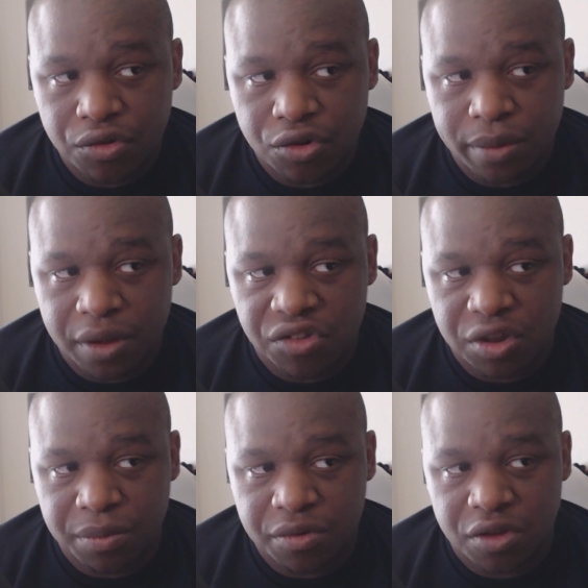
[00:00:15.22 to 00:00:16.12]
Sure, my
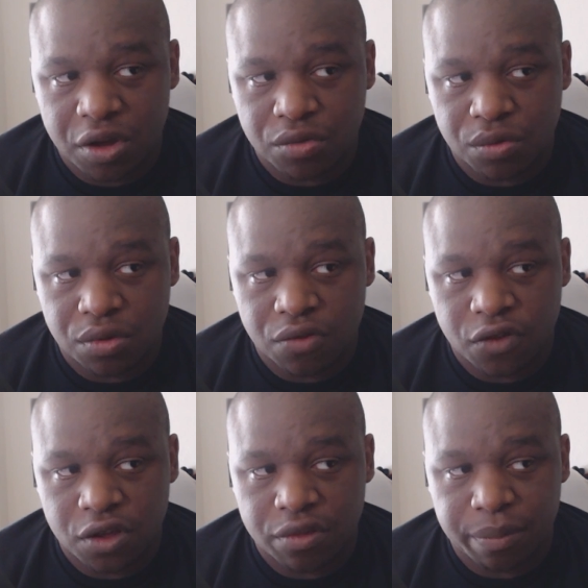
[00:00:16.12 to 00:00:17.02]
sleeping schedule is
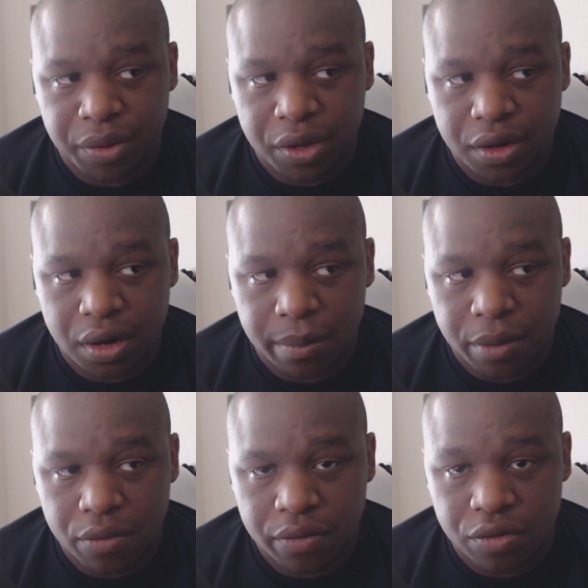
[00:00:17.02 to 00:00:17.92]
fixed, but
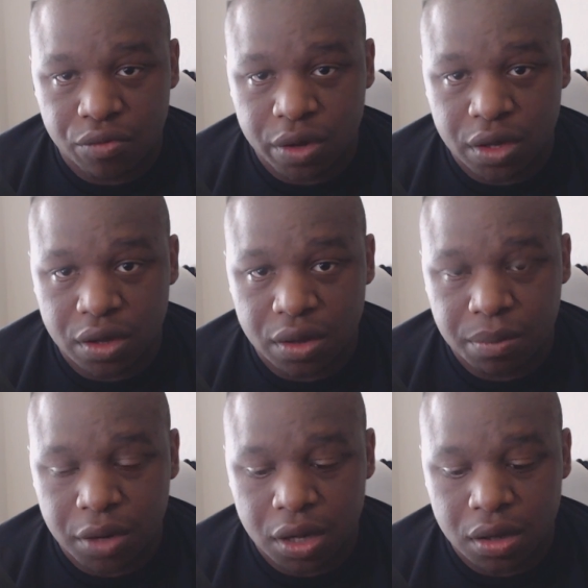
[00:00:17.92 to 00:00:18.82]
I'm always waking
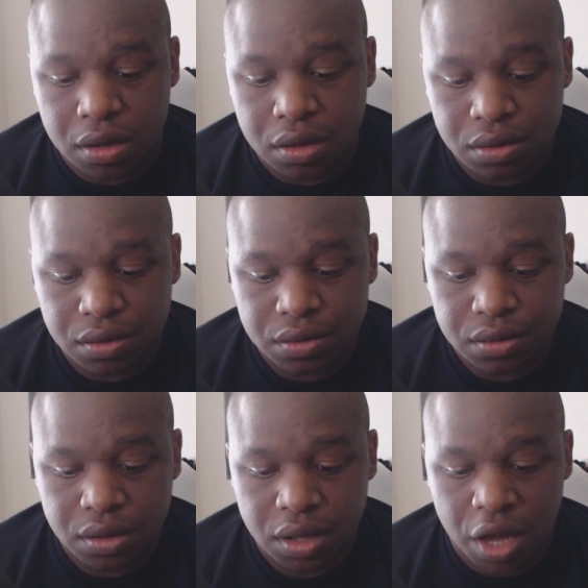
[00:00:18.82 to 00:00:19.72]
up like
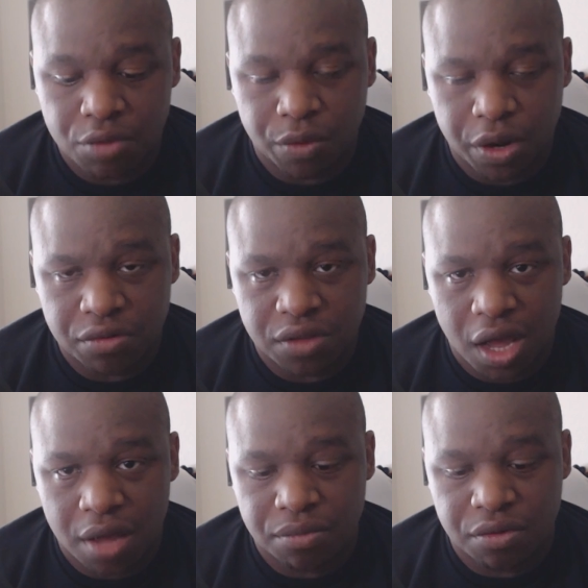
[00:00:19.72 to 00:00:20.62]
at weird
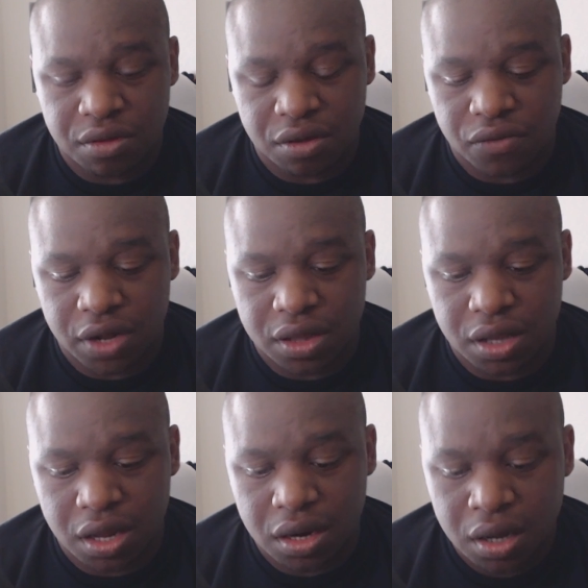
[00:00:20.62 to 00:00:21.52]
times and stuff
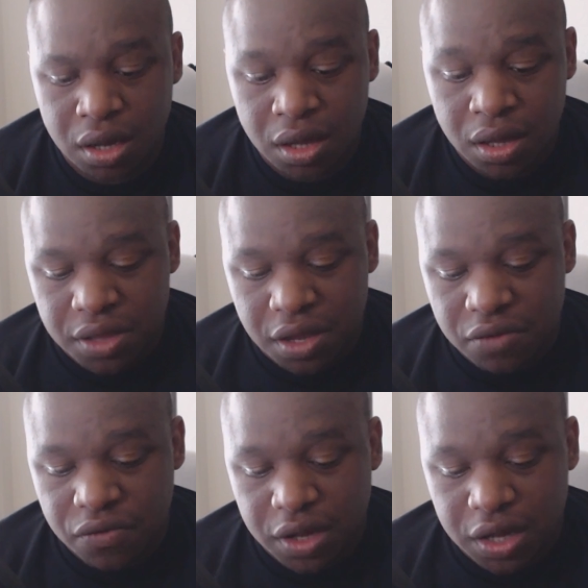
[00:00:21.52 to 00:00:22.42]
like that. But
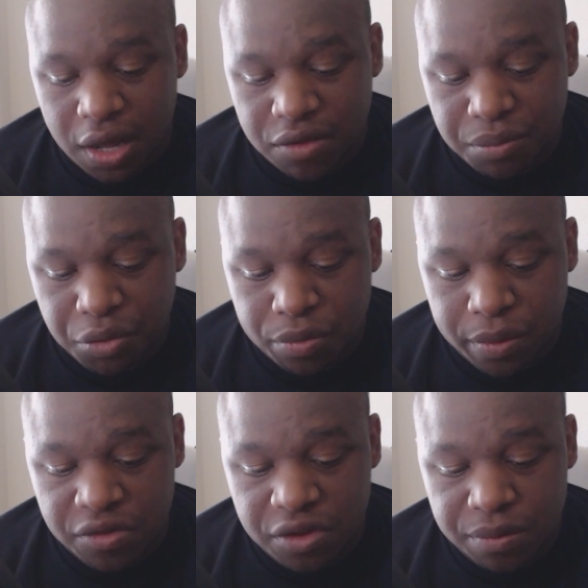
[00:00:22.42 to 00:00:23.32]
thankfully, it hasn't
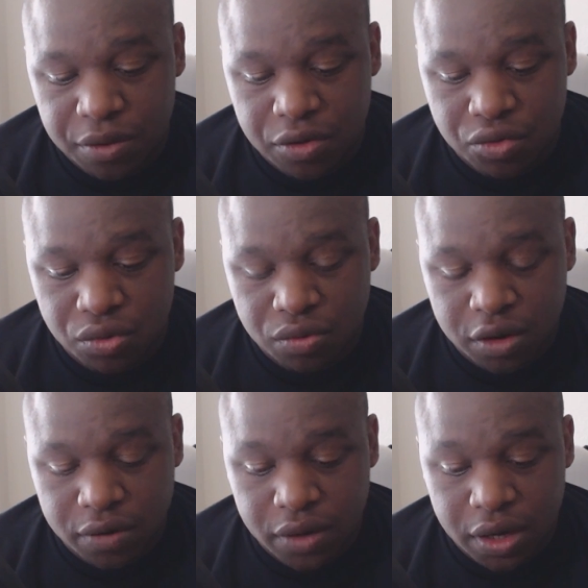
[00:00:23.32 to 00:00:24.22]
broke my sleep schedule
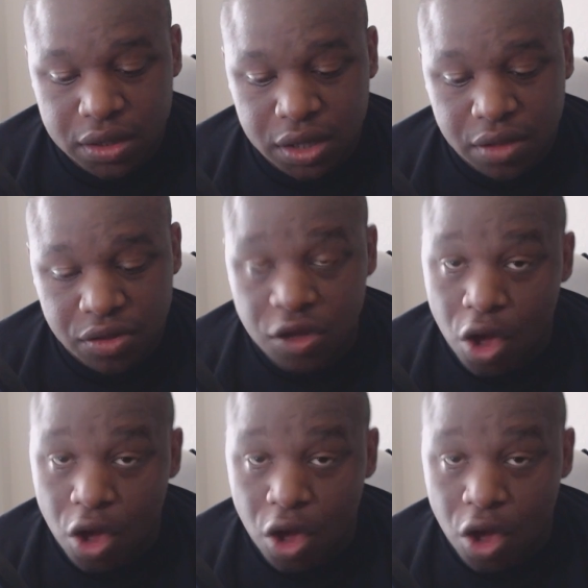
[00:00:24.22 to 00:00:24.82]
or whatever like that.